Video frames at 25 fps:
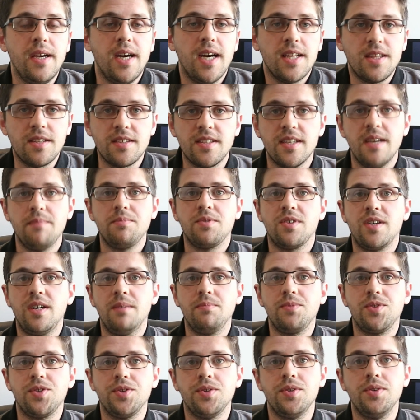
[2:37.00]
At the same
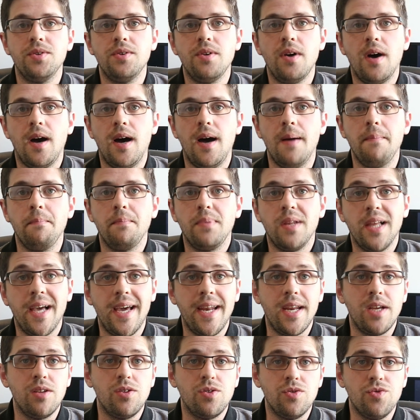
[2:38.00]
time too, I'm
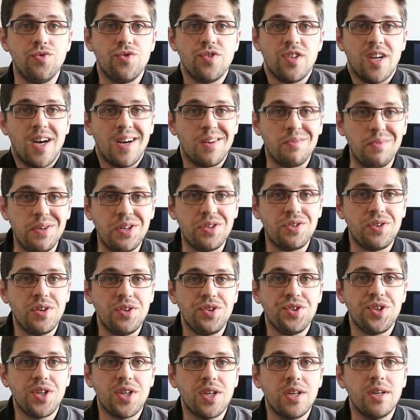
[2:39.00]
planning to start
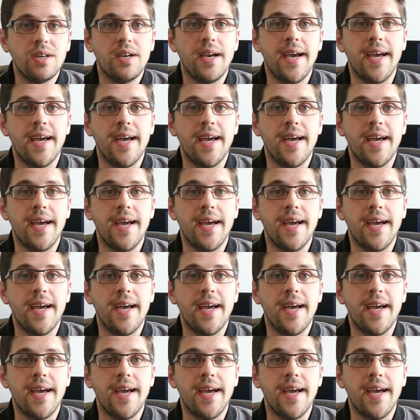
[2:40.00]
researching